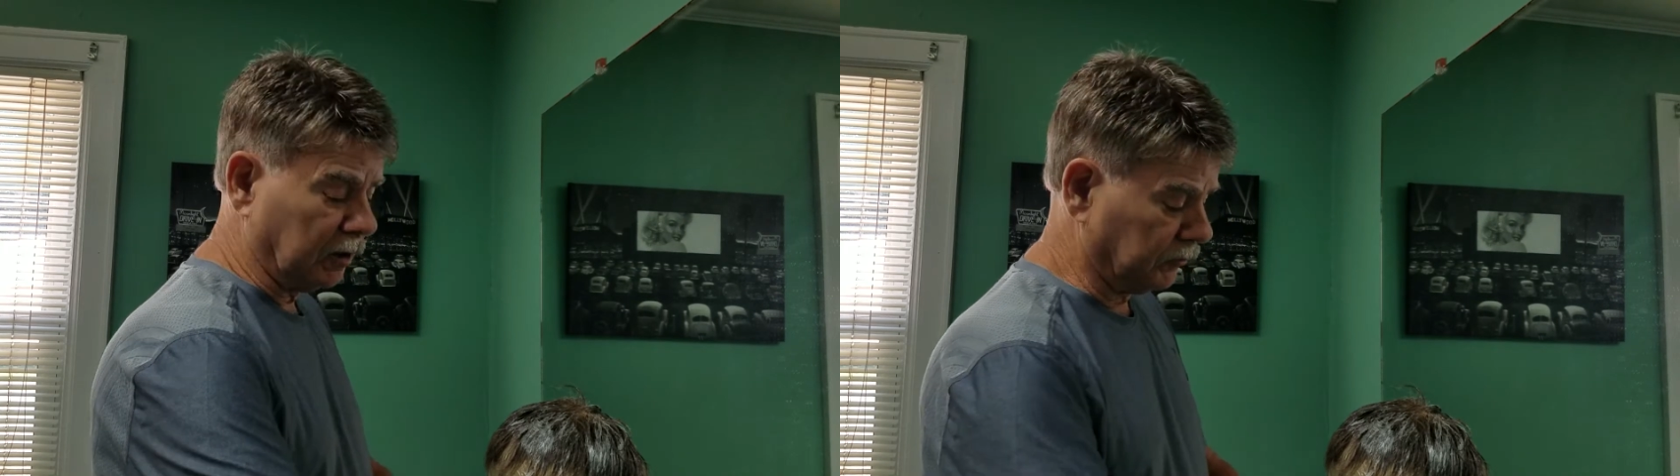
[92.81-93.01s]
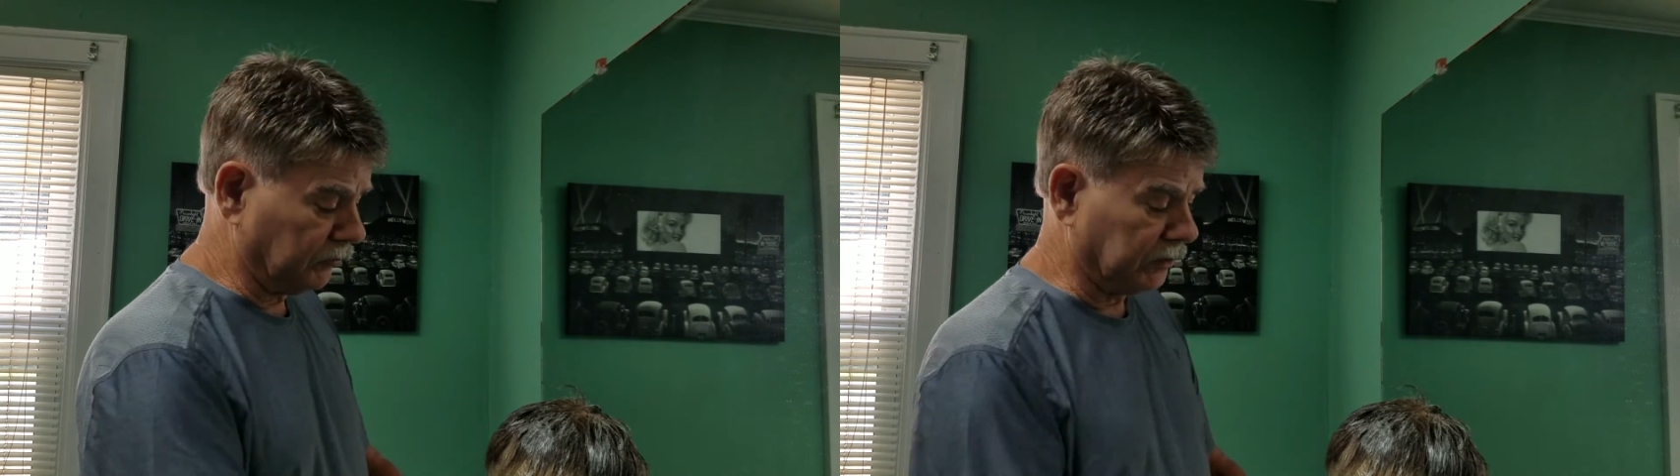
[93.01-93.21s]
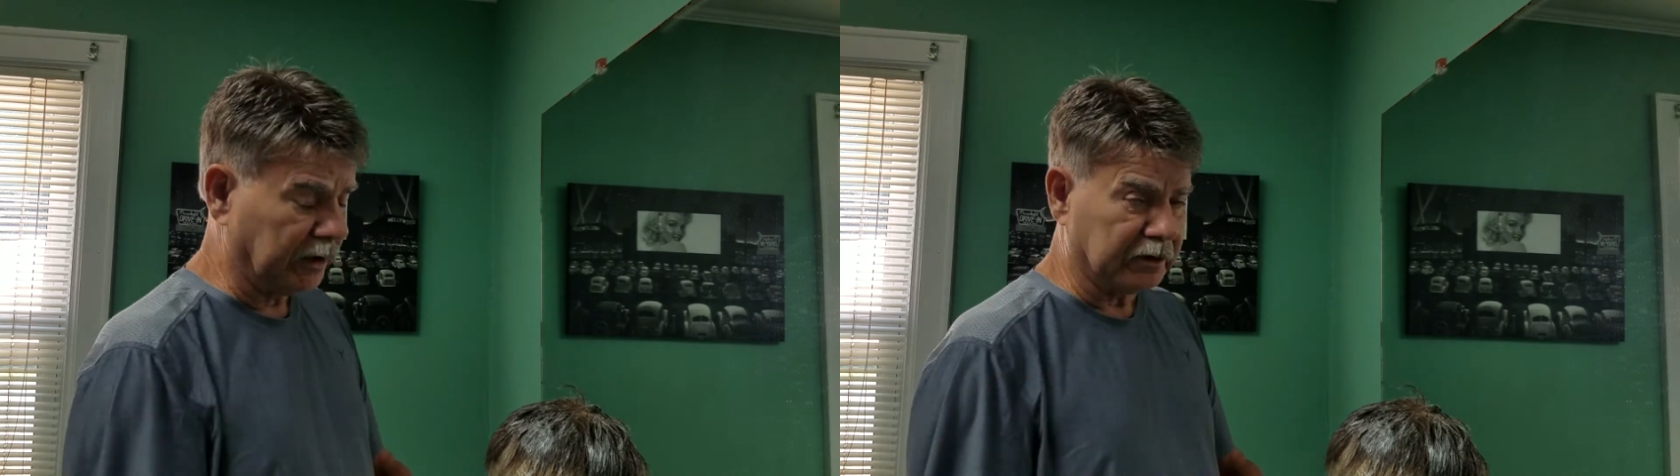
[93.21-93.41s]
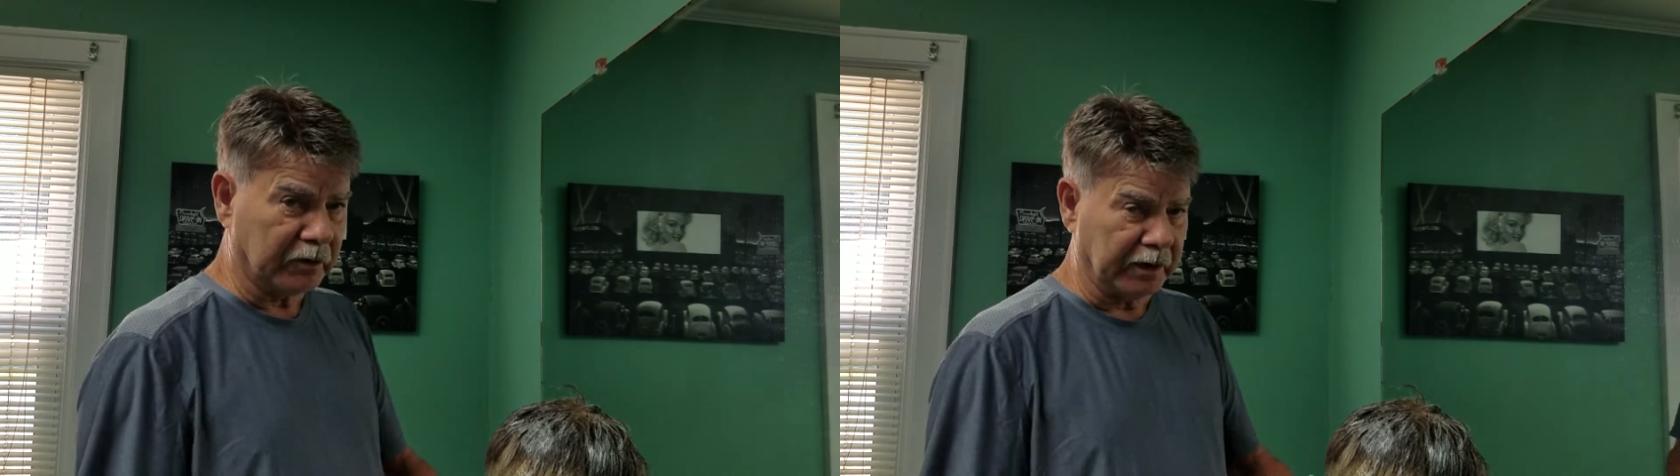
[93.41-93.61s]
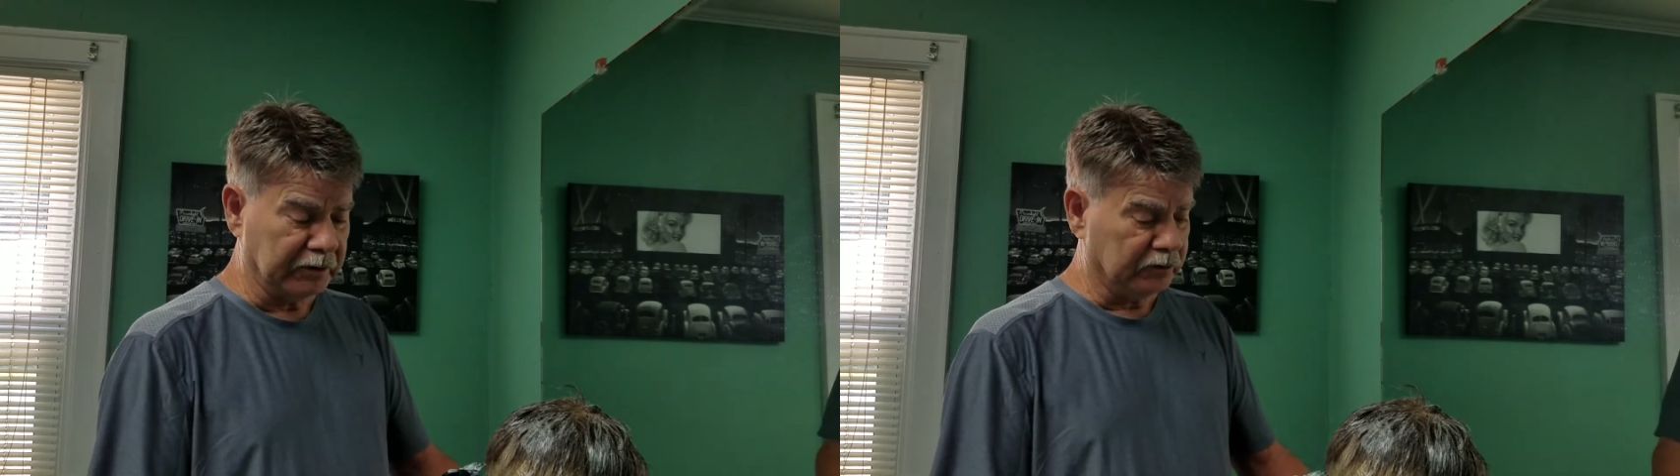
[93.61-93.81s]
If you got the
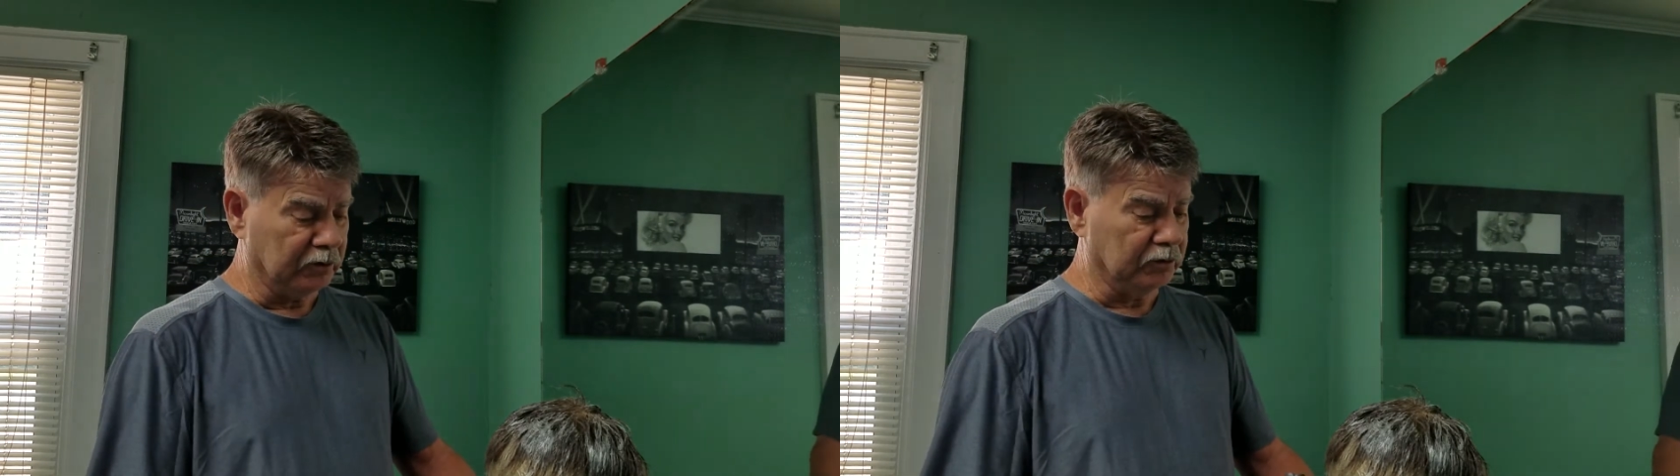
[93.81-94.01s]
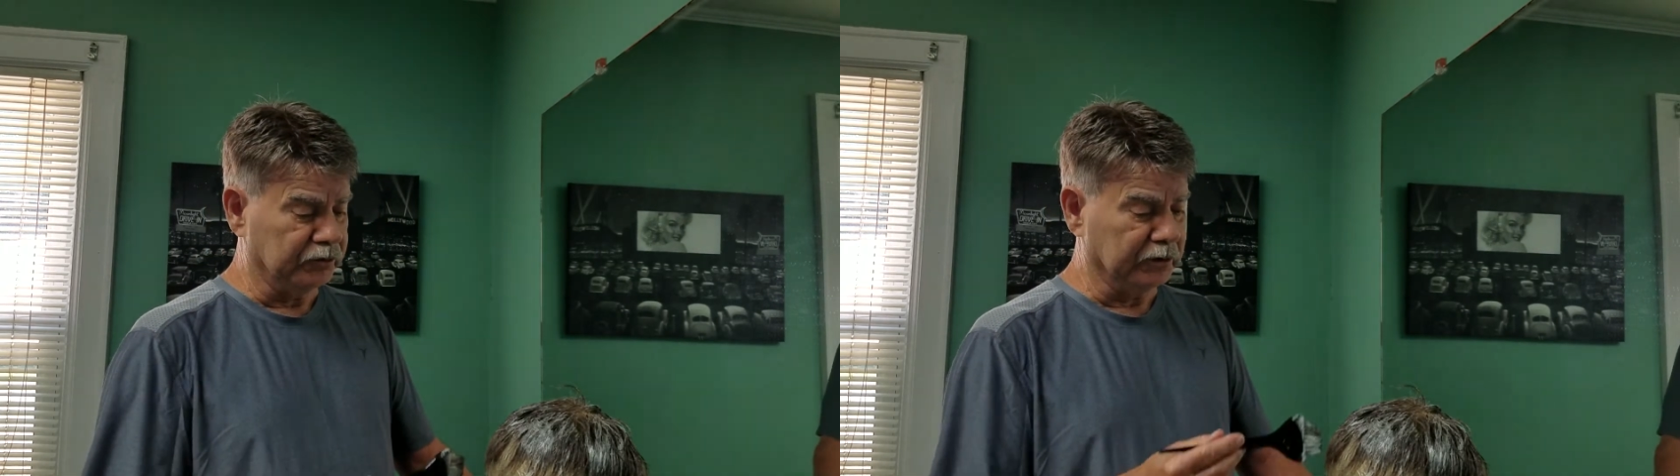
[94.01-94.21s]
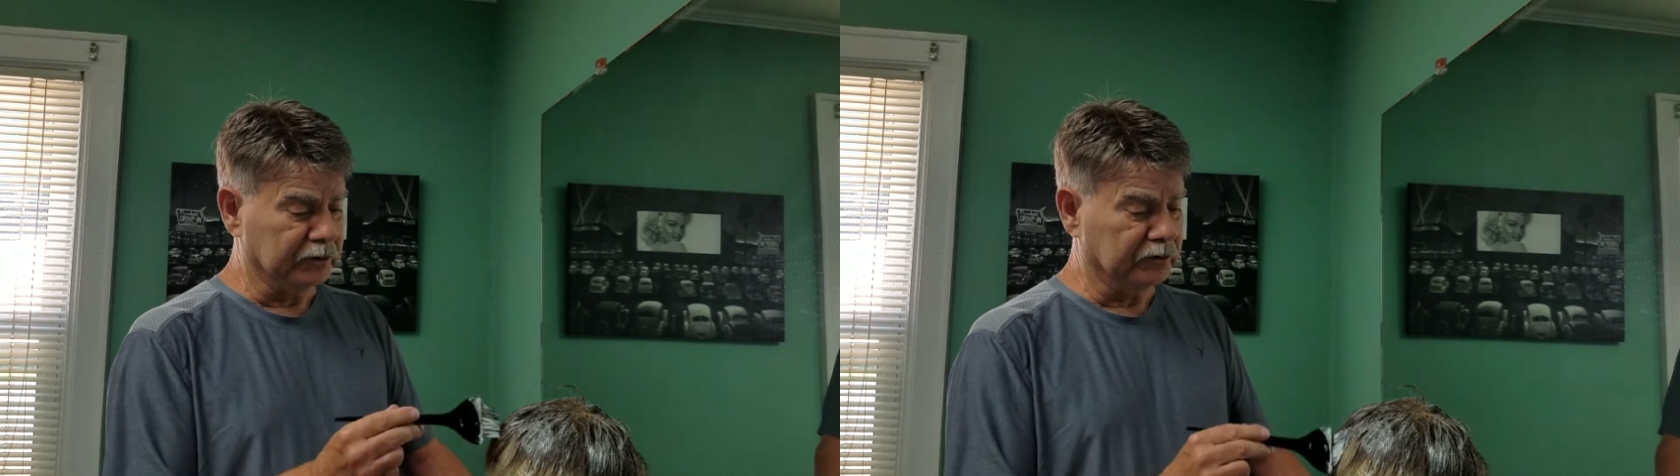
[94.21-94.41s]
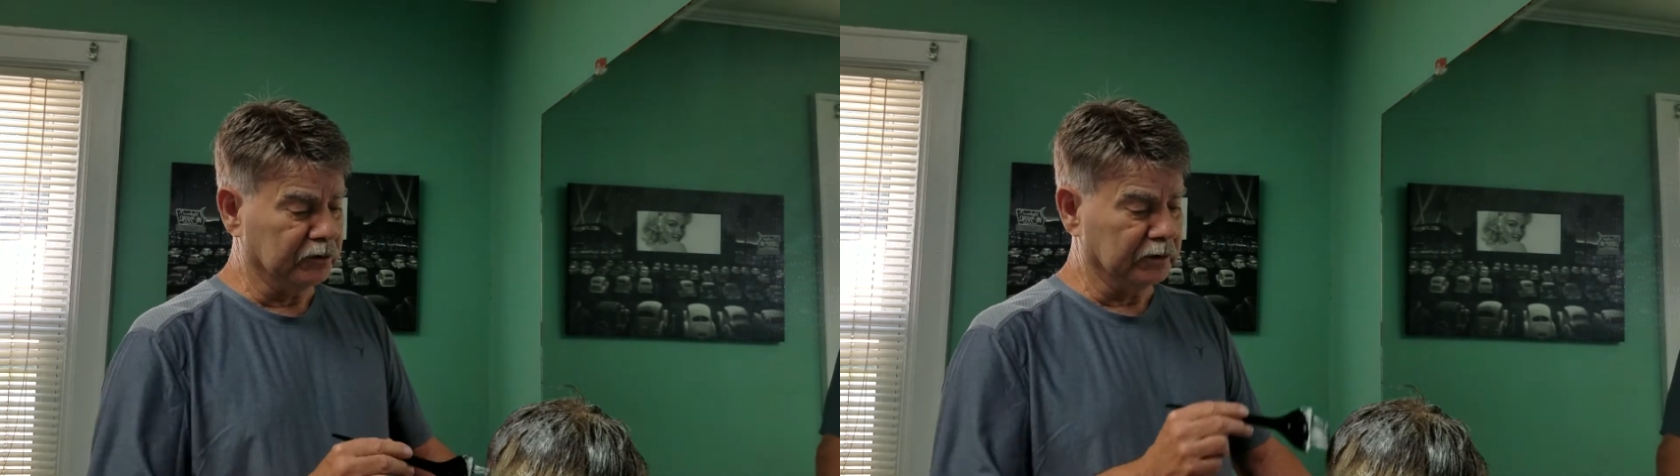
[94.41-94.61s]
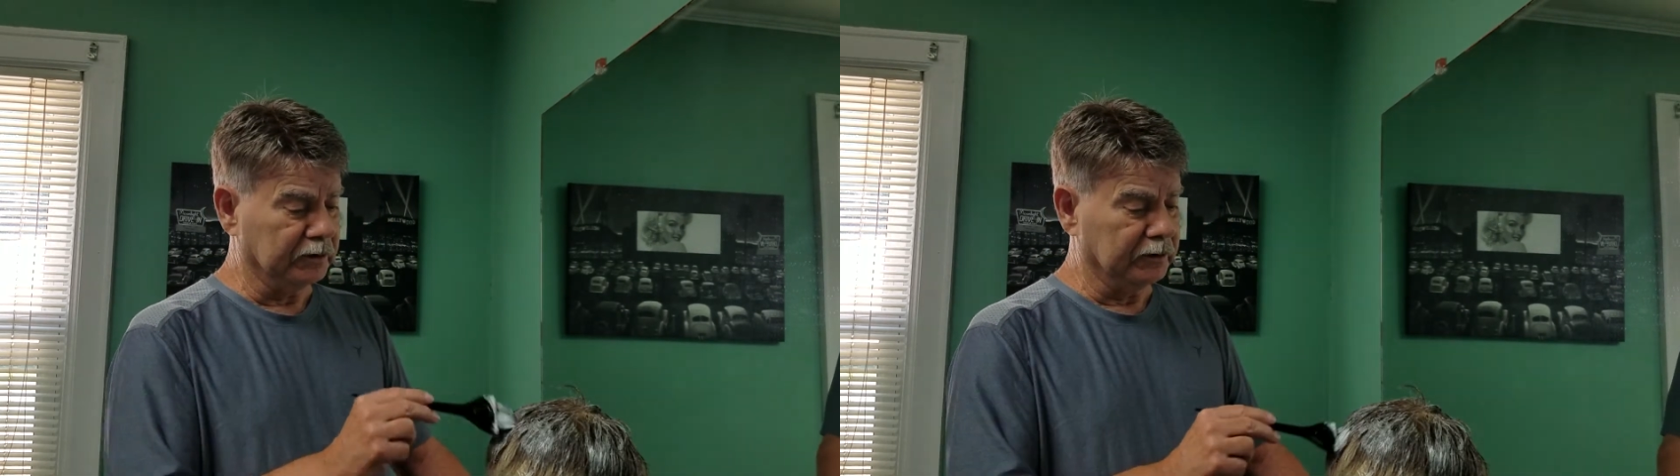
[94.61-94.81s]
right tools, you can do it.